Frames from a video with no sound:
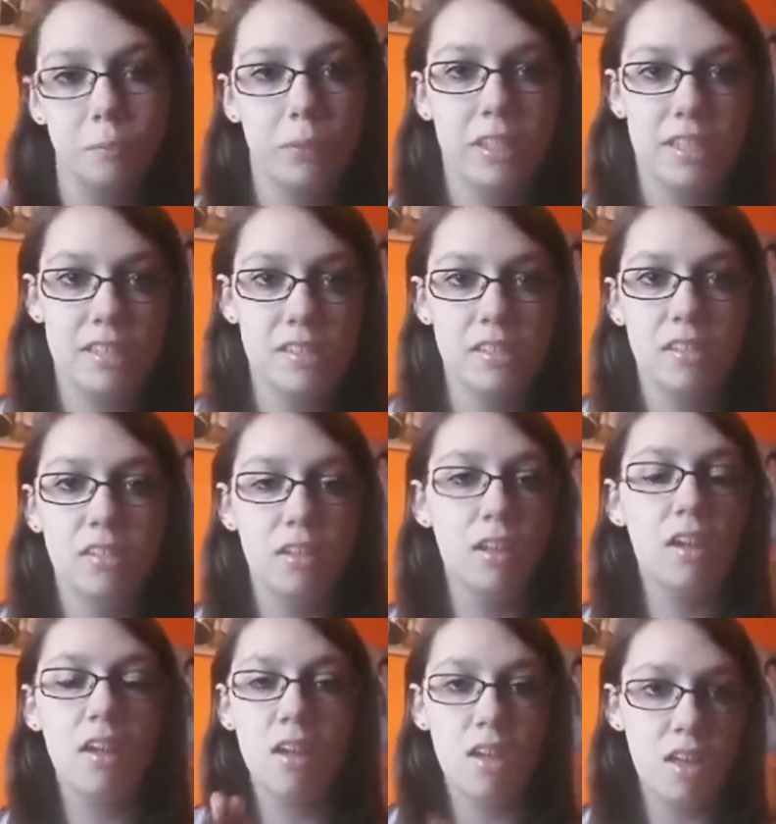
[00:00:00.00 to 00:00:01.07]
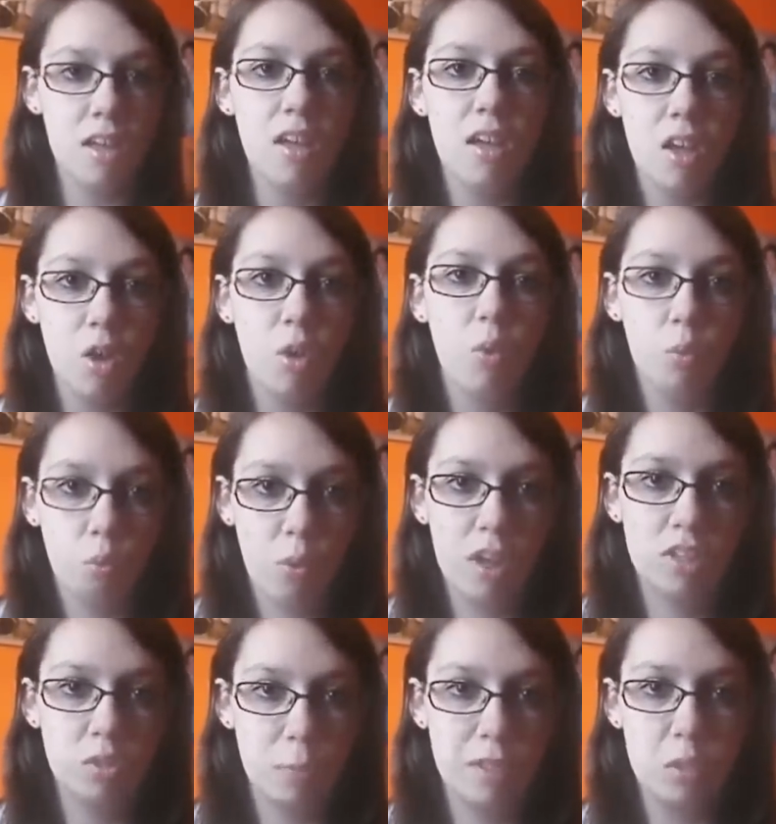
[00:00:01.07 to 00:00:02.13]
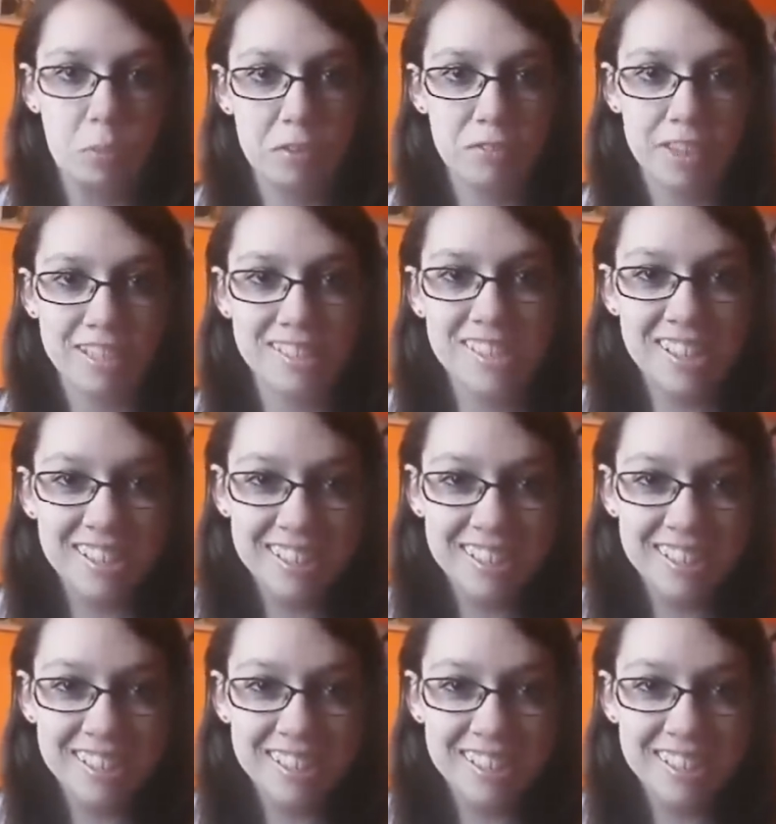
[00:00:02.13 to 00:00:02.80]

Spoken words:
please watch Pitch Perfect.